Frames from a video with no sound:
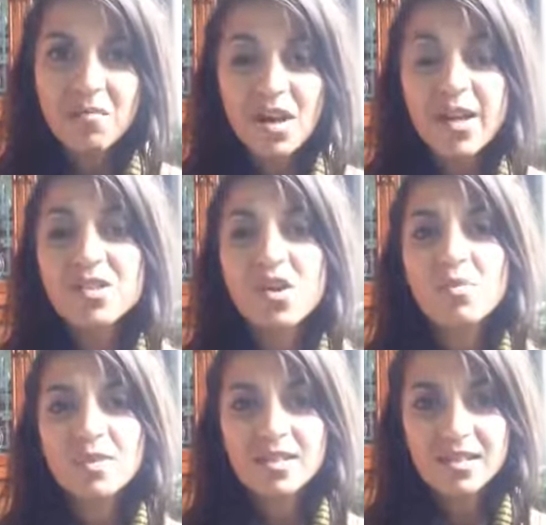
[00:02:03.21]
My job
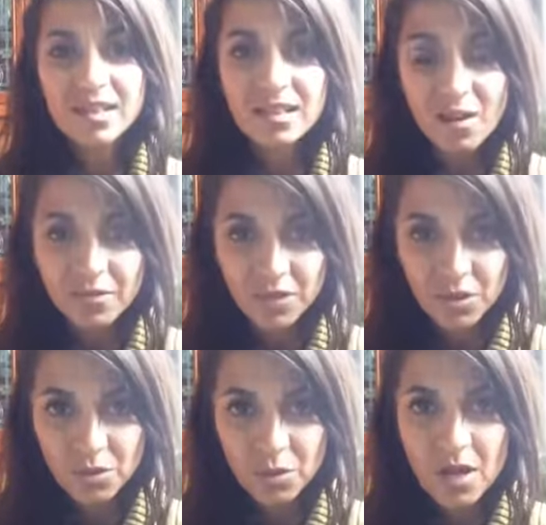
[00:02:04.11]
is to love
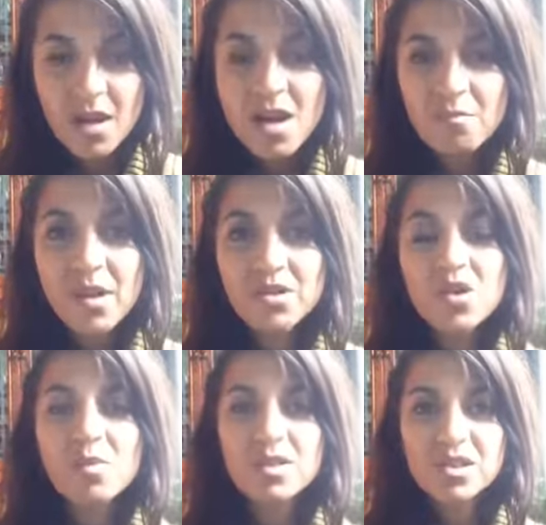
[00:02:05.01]
you. My
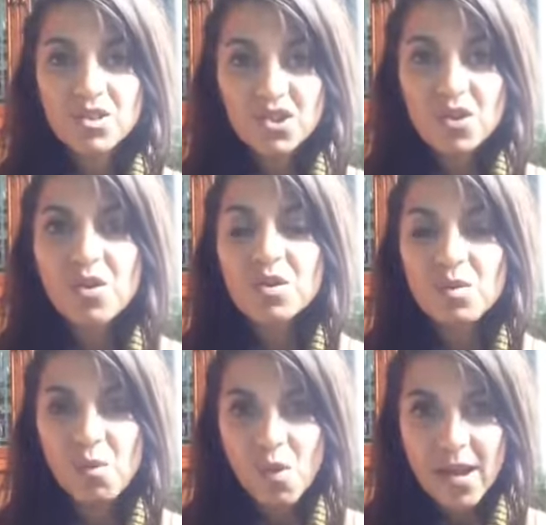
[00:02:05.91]
job is to show you
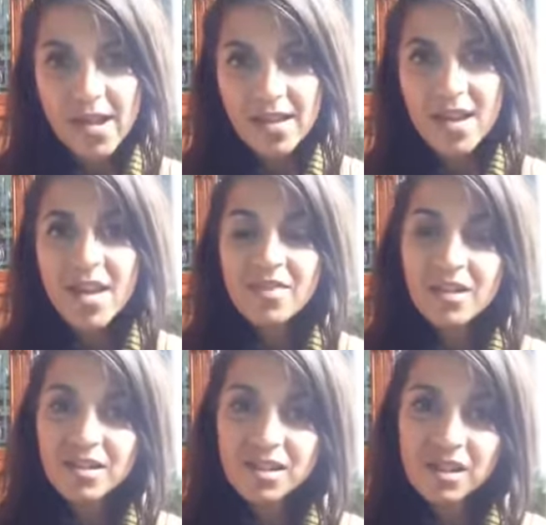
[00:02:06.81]
a way
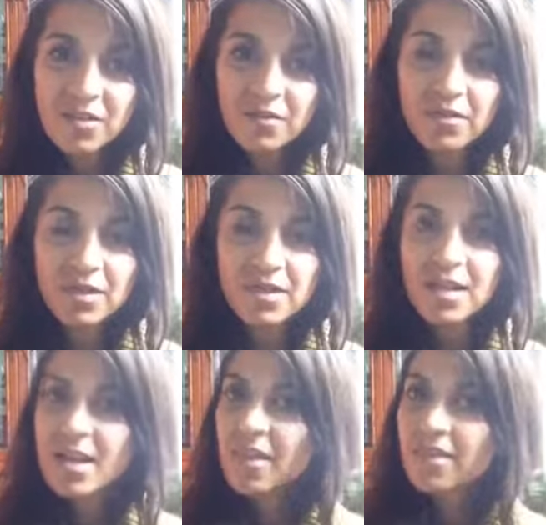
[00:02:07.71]
that is different
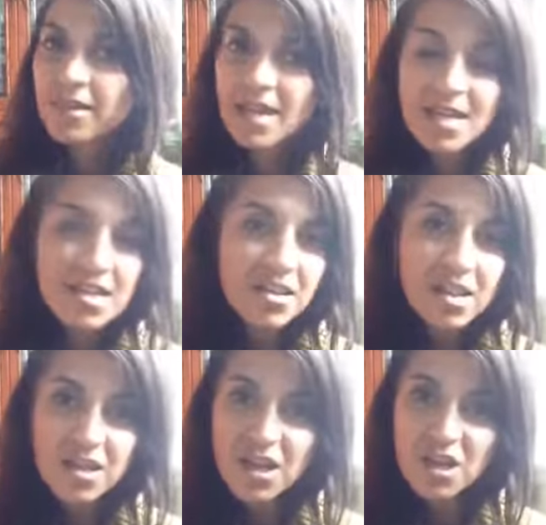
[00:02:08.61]
than
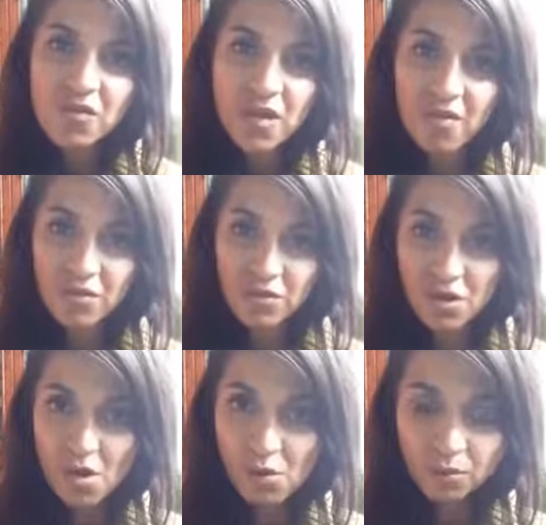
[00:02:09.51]
anything that you've ever
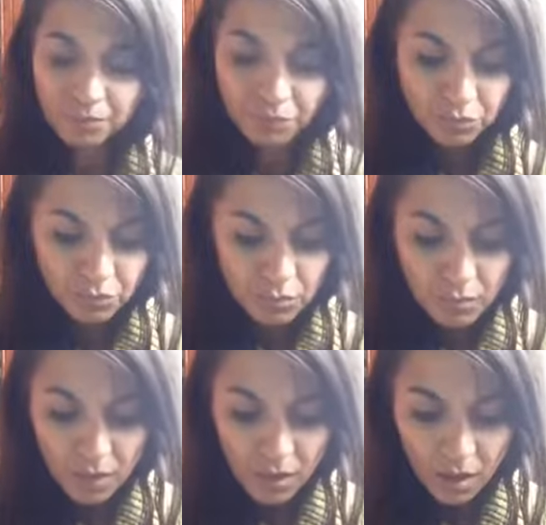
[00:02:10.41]
known.
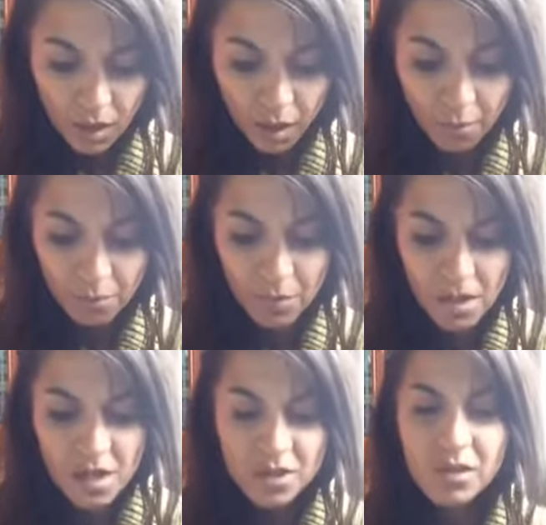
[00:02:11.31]
Um,
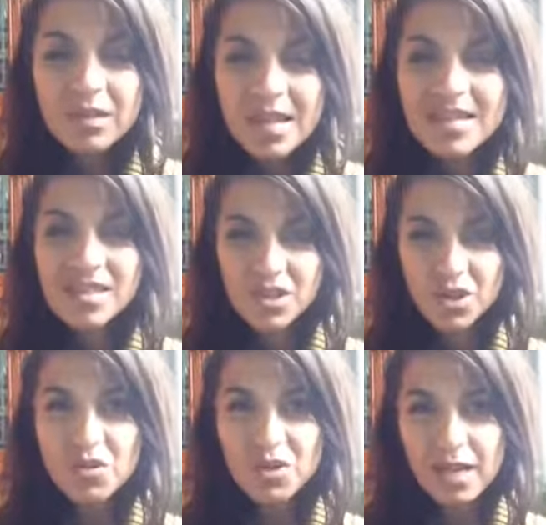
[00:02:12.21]
so let's
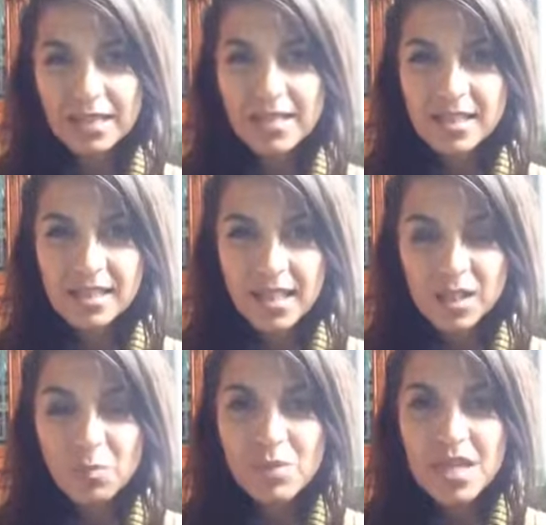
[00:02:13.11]
do that. Let's let's
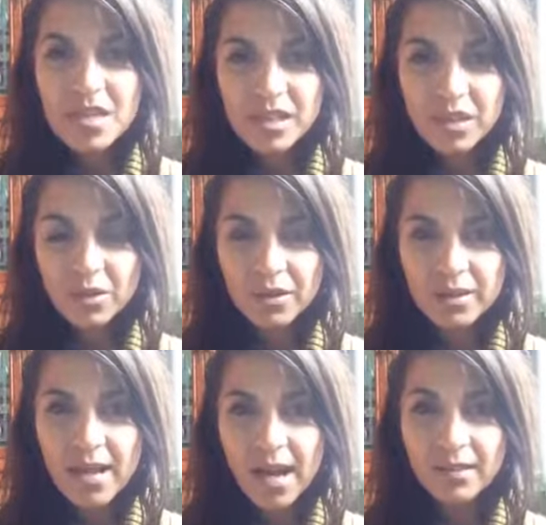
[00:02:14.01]
be here and
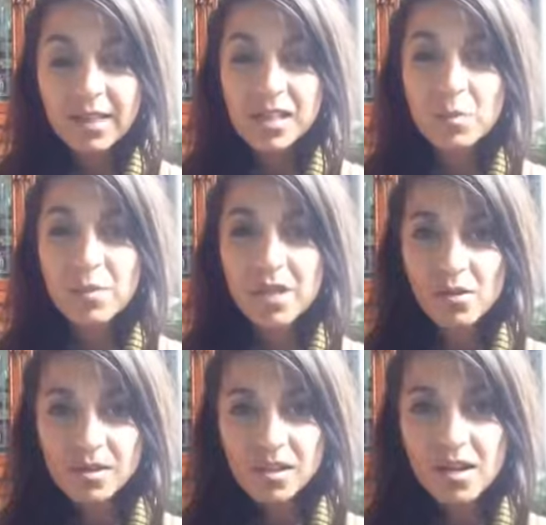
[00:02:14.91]
now. Let's be
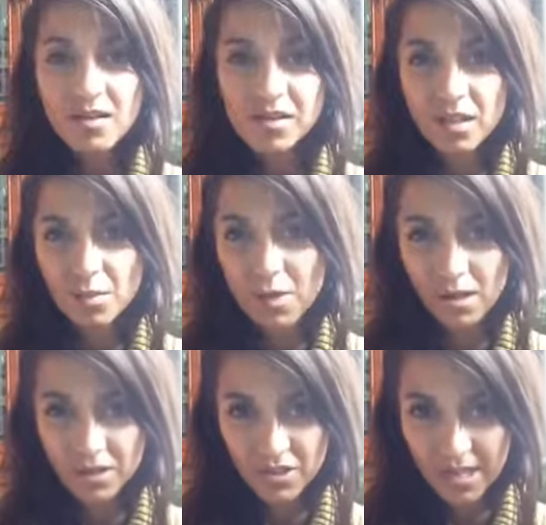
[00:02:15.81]
ourselves
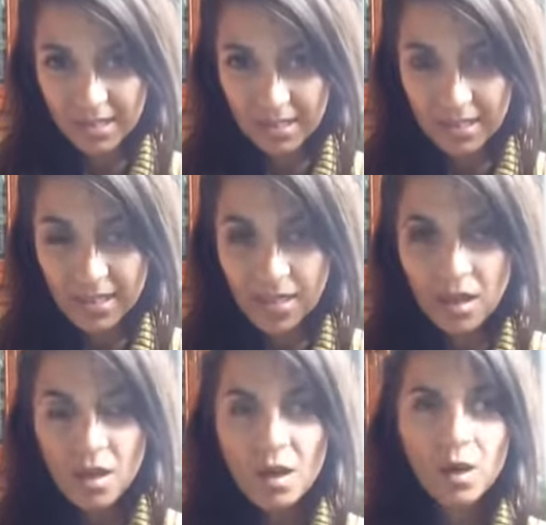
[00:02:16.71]
unapologetically.
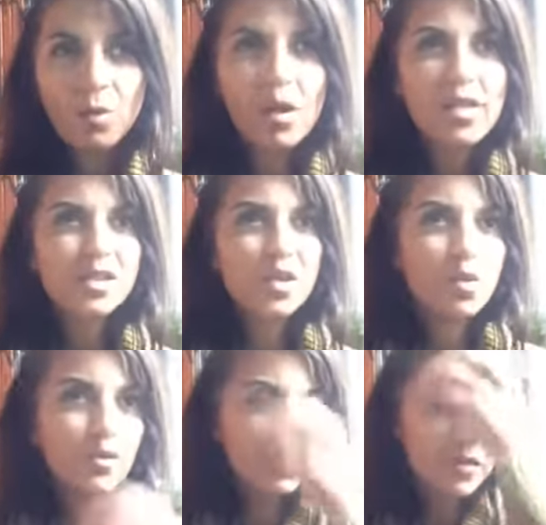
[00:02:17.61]
All right. So
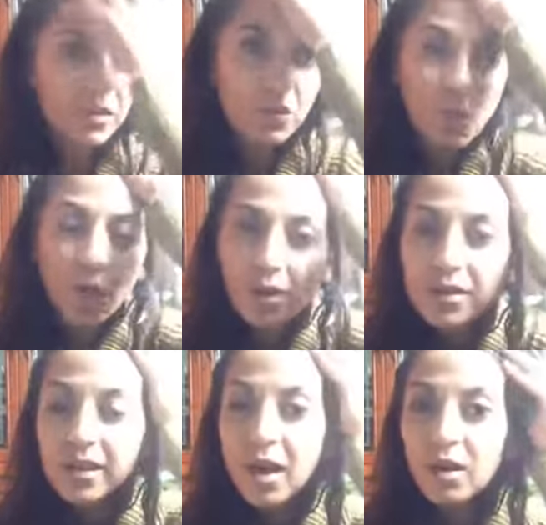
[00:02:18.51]
if if you are
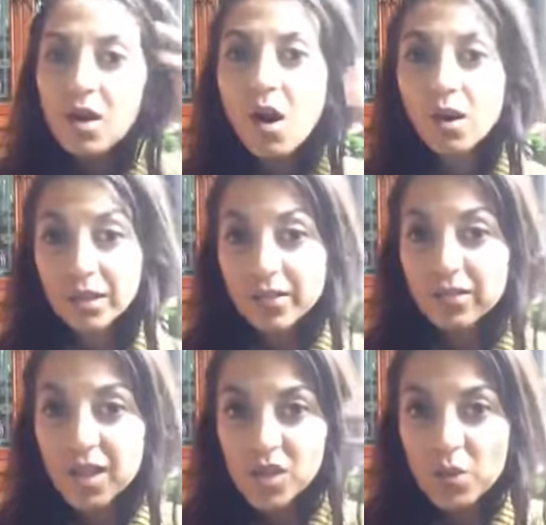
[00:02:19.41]
the alcoholic, if
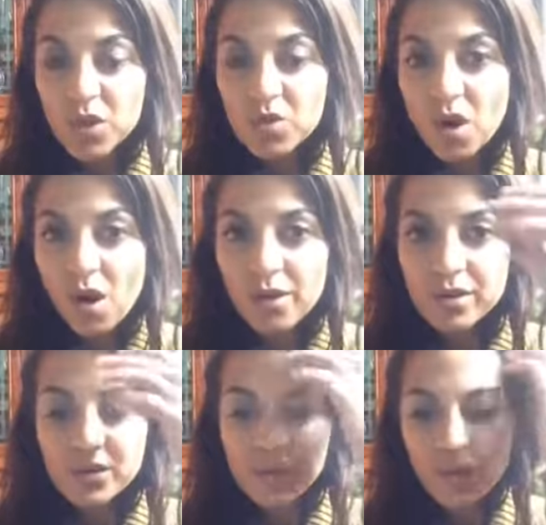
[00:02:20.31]
that's what you call
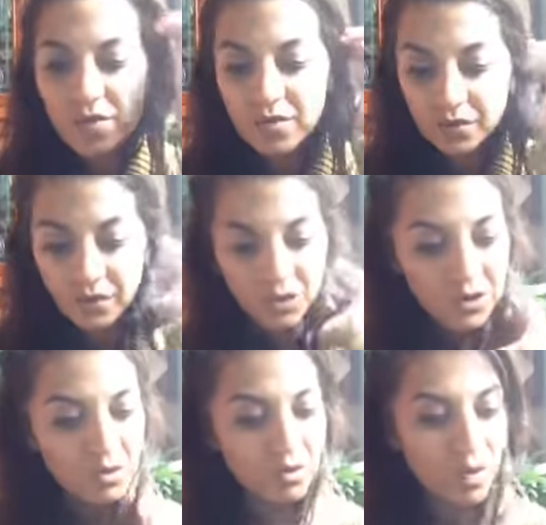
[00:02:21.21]
yourself, if you
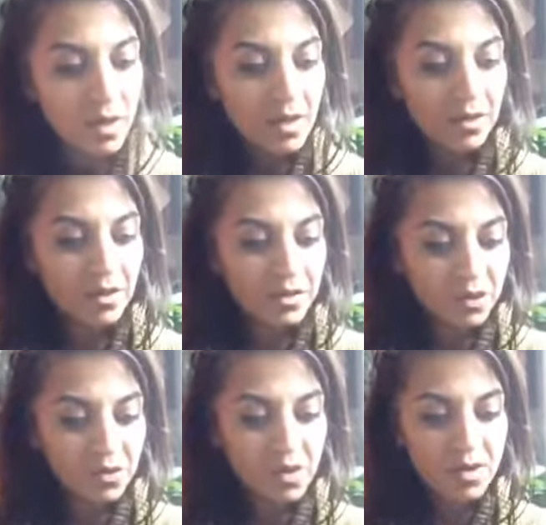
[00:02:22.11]
do the the
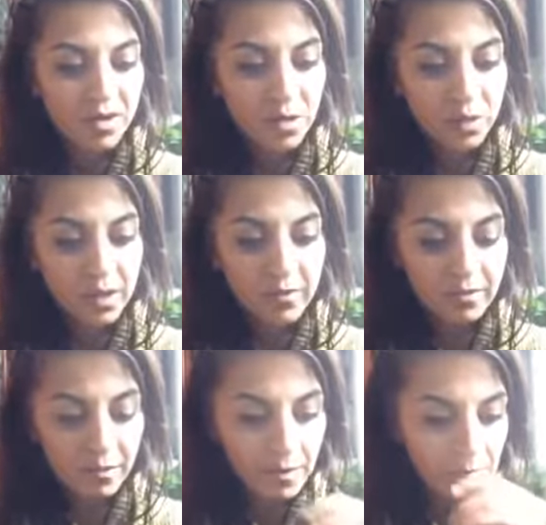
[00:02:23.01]
drugs or
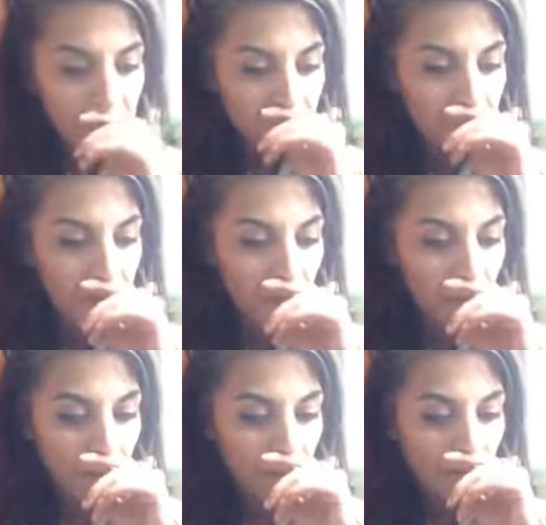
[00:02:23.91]
whatever,
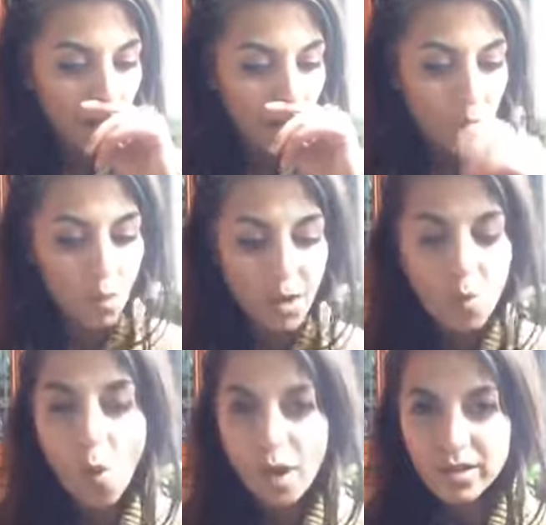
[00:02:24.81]
um, I, I
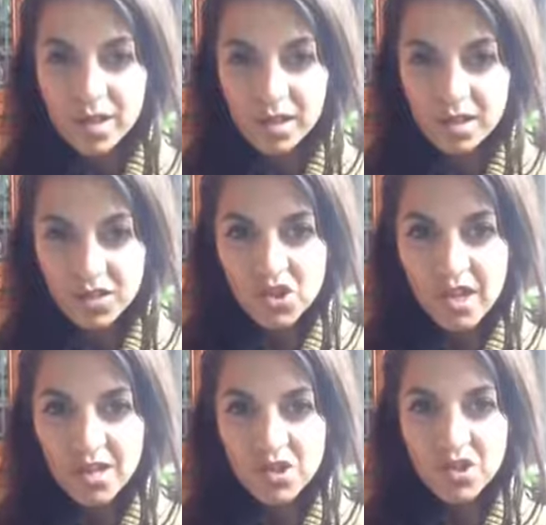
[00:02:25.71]
want us to
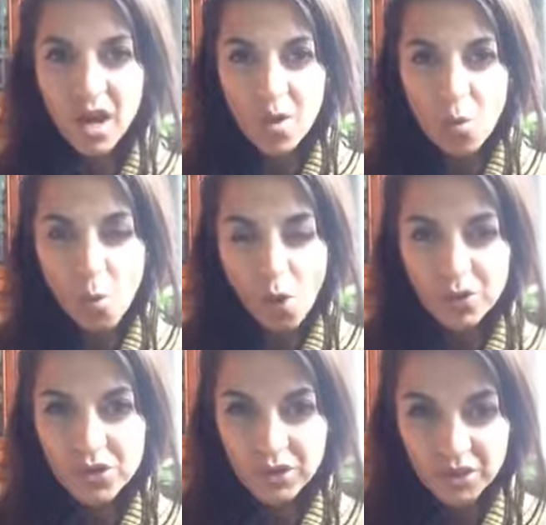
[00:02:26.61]
change that. I
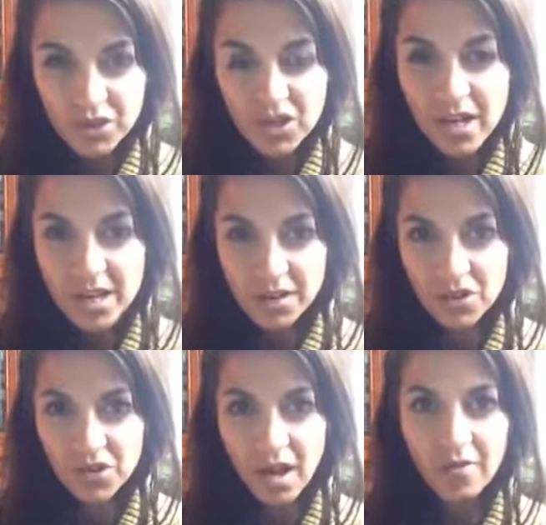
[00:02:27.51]
want you to
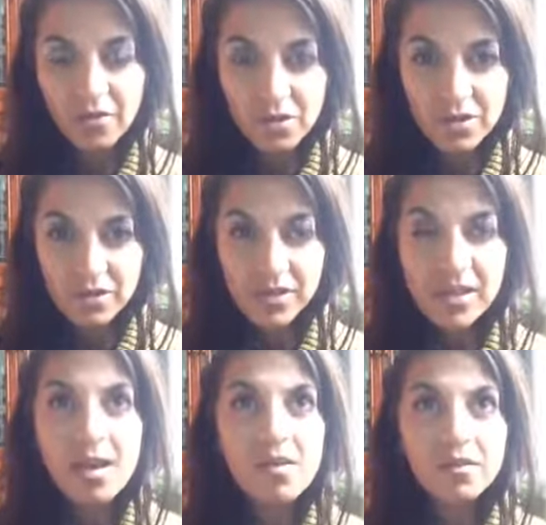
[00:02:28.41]
change that for
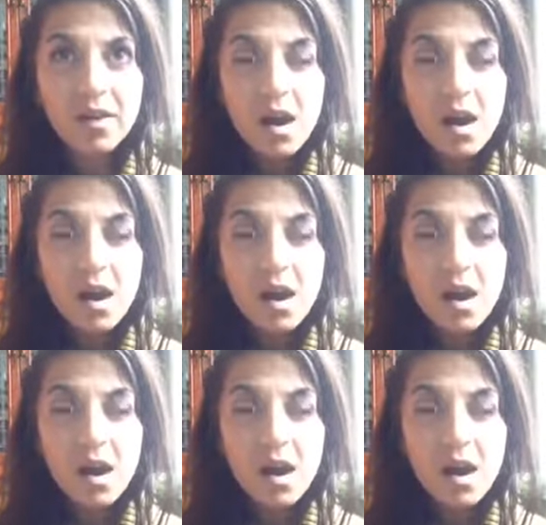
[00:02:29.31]
yourself.